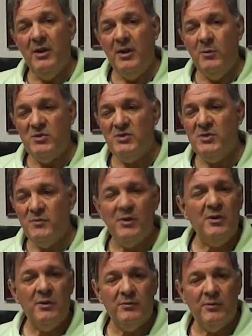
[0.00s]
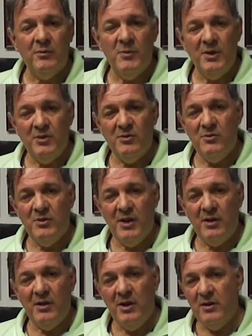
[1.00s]
it was difficult for me to do
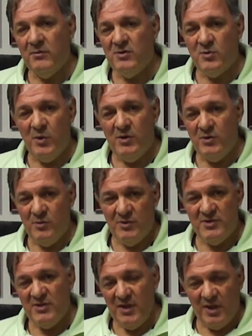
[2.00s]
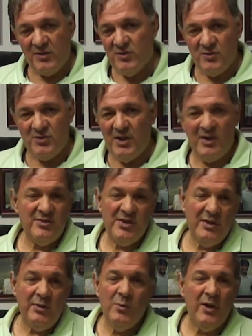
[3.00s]
that kind of strenuous exercise
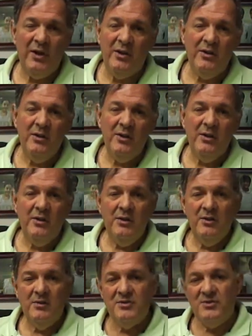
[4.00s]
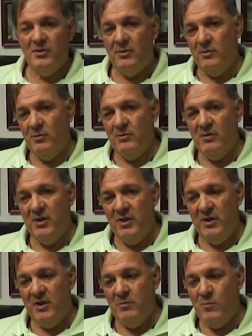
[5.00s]
anyway. So
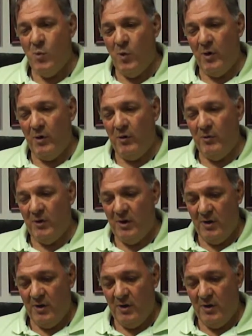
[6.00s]
the more